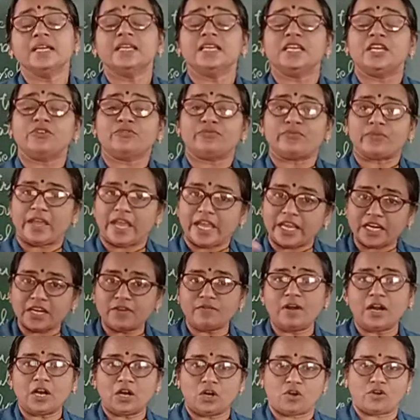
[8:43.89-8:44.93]
If any
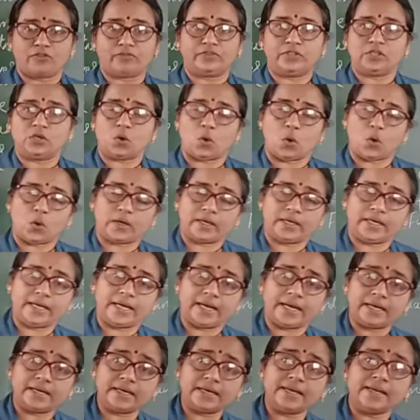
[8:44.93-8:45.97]
one of the
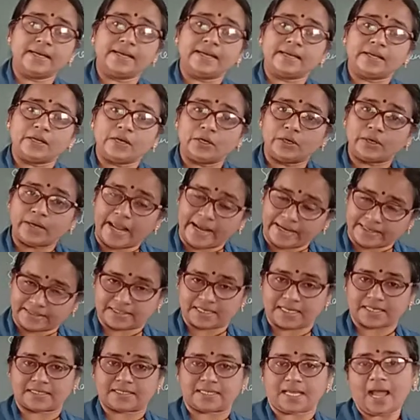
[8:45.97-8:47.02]
organ
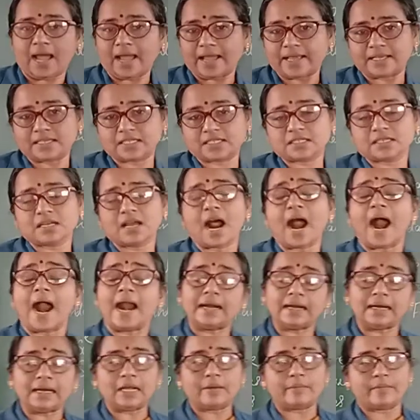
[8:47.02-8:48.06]
exercise
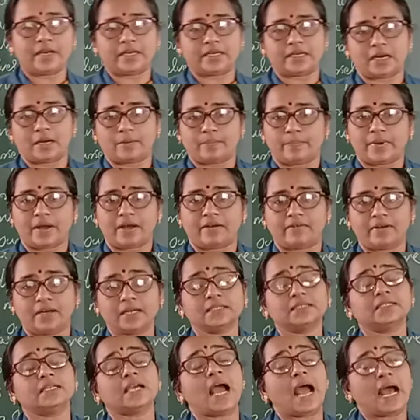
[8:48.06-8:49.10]
unlimited power,
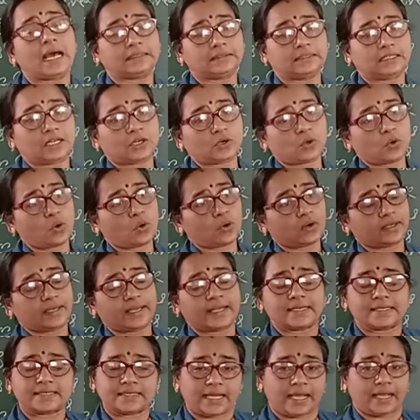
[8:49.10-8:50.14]
the other
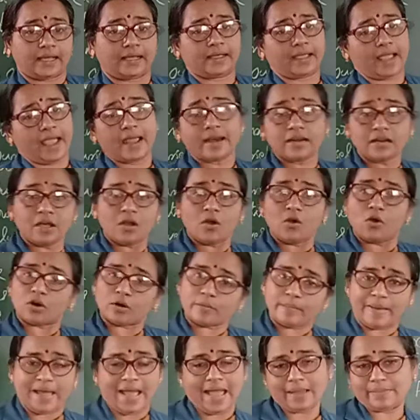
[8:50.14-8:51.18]
organ check and
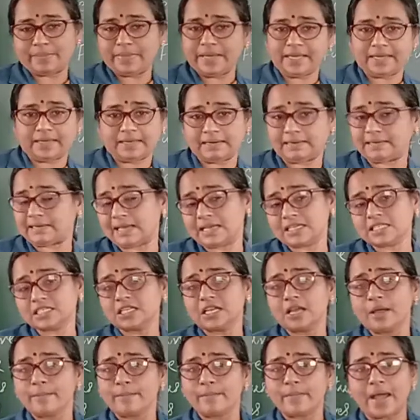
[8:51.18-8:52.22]
make it as
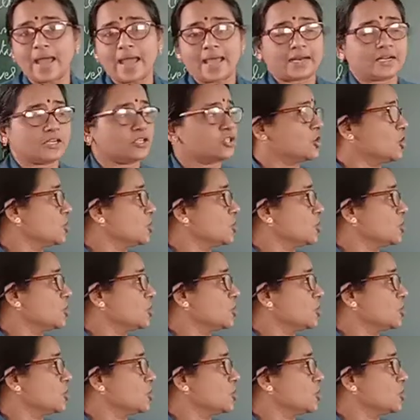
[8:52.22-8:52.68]
balance.